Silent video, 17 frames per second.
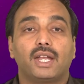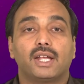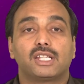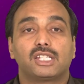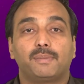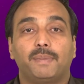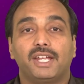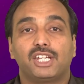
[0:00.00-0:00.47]

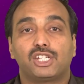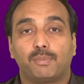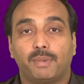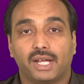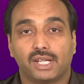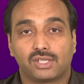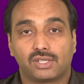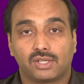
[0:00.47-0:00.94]
speech
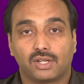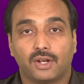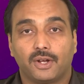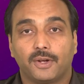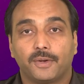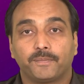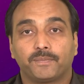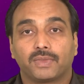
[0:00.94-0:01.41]
pace.
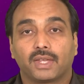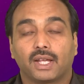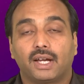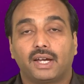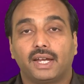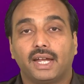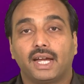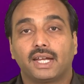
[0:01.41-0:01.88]

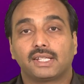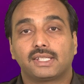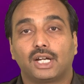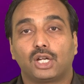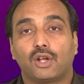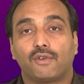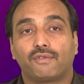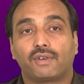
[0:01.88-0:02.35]
Create a
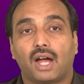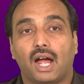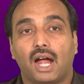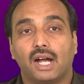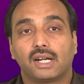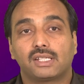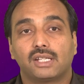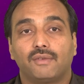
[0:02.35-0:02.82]
set of
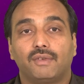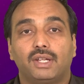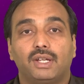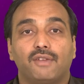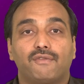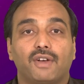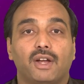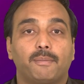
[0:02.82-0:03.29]
cards with
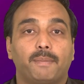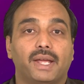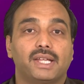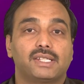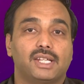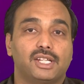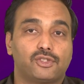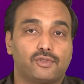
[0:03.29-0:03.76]
different
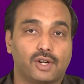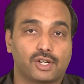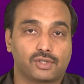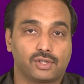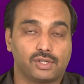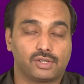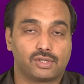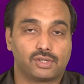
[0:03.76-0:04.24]
pace
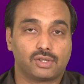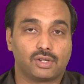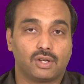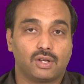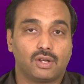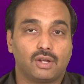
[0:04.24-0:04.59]
instructions.